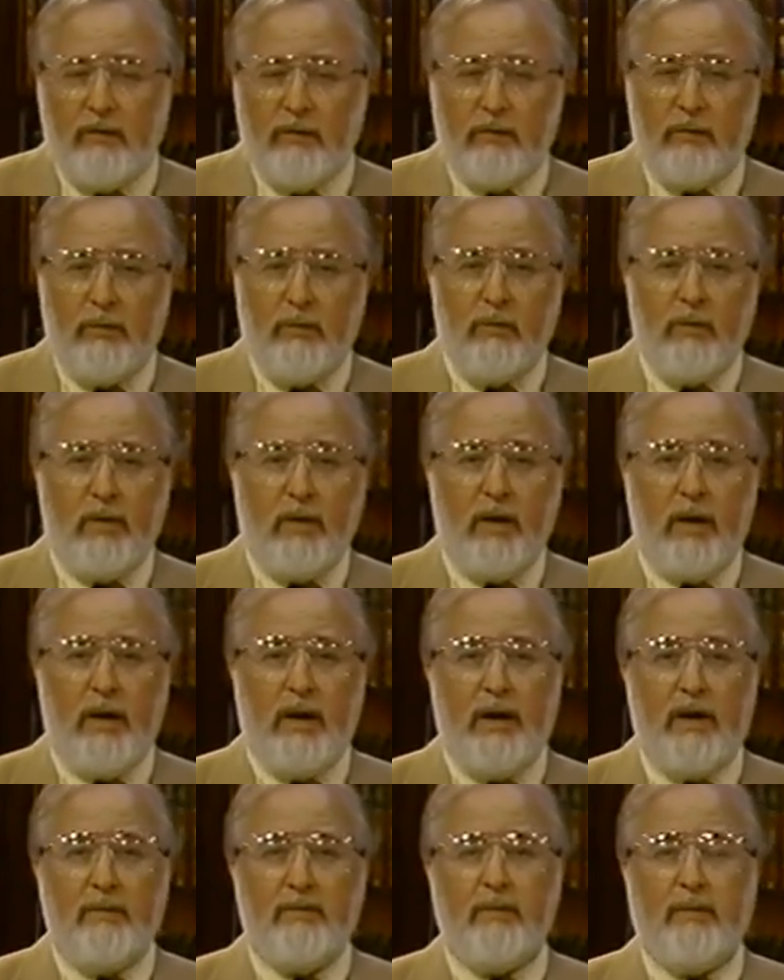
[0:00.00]
control the
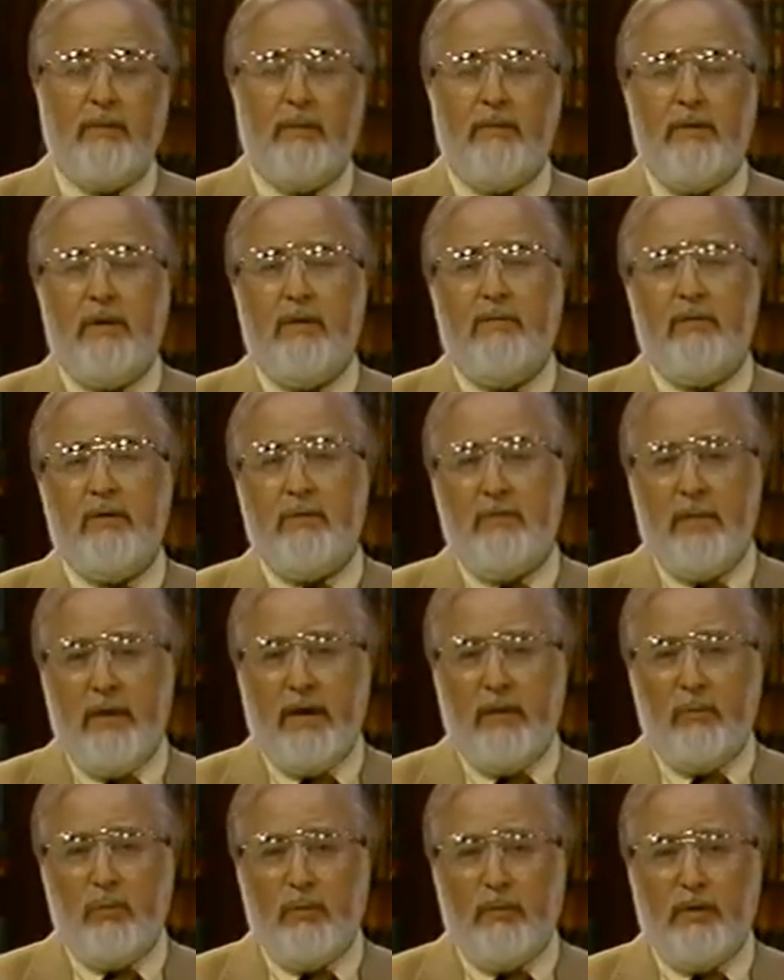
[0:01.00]
lives of every man,